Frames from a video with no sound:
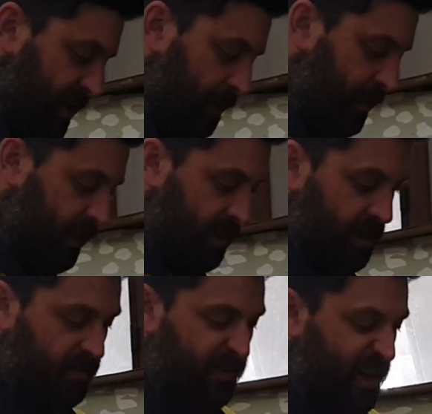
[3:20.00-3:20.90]
something
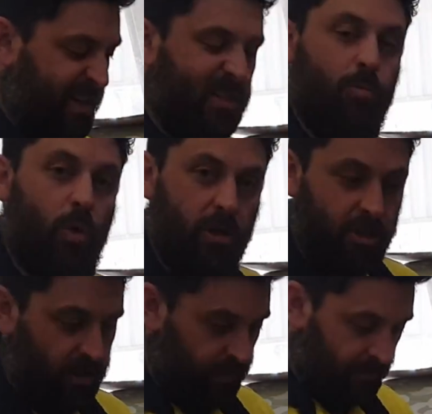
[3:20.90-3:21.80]
that I just
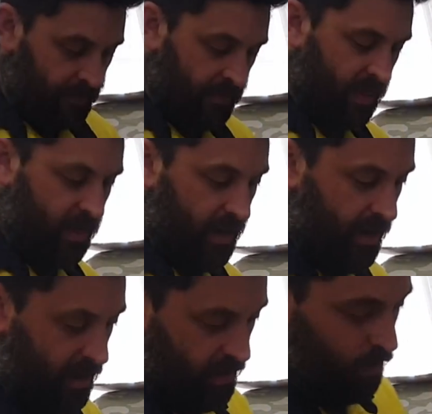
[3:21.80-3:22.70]
wanted.
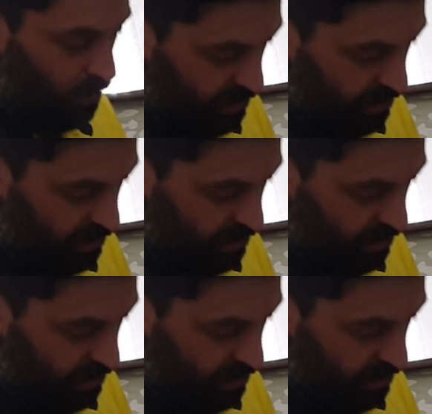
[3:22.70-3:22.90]
And what